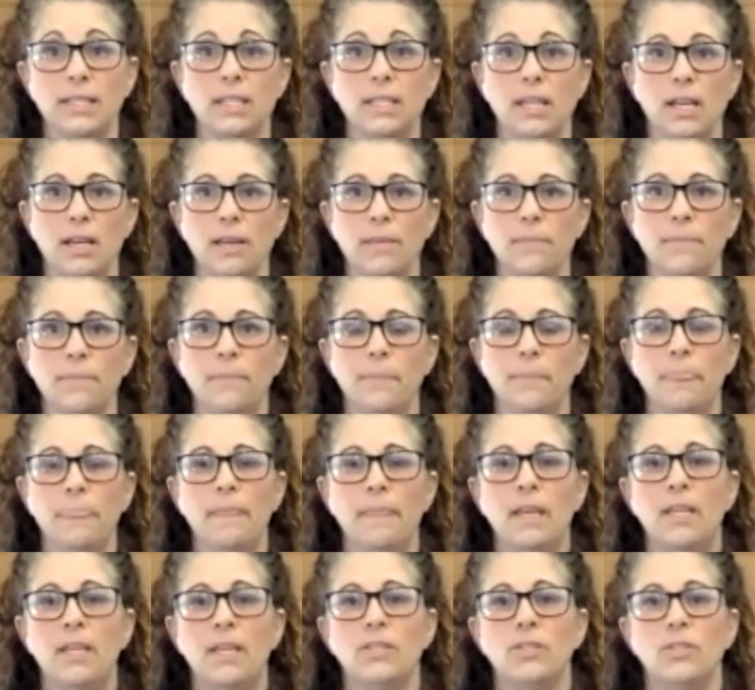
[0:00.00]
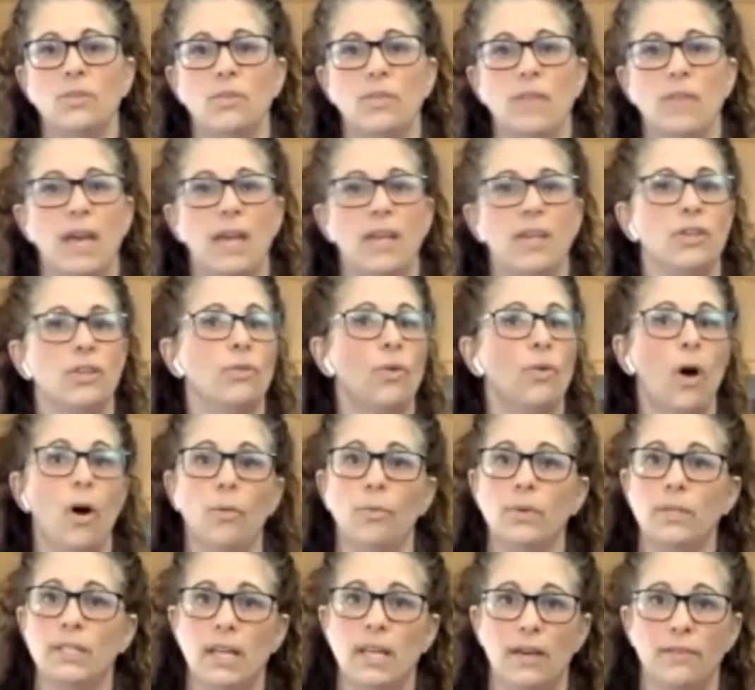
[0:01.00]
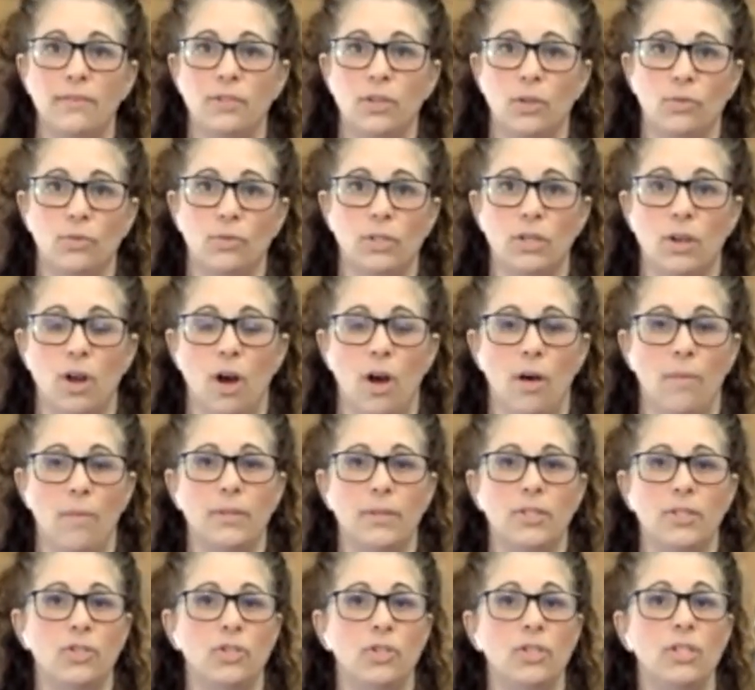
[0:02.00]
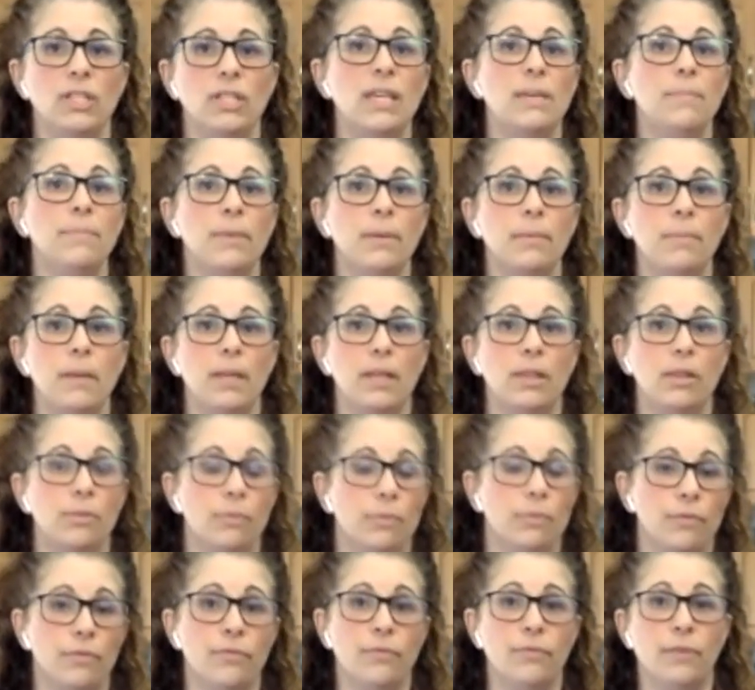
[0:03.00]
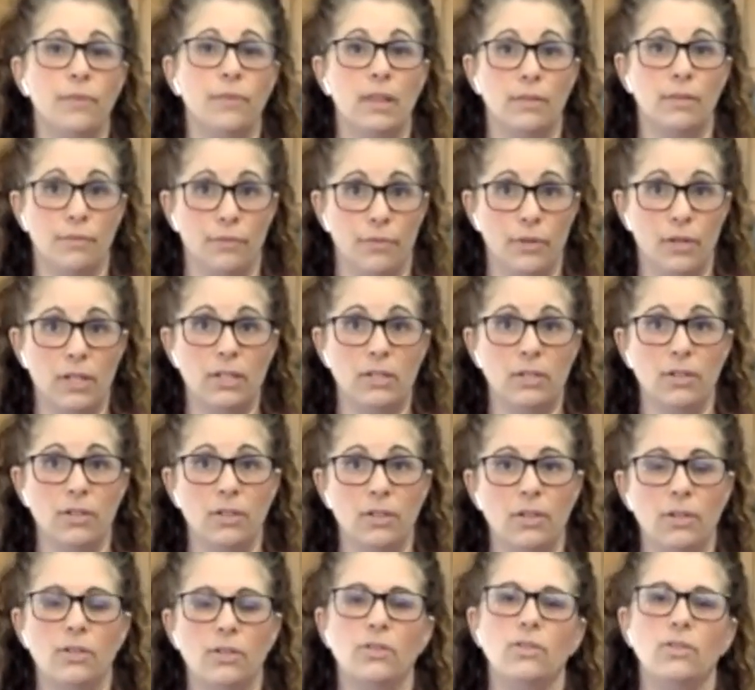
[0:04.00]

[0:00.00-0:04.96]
of time so that you always have toasted almonds. Just keep them in the freezer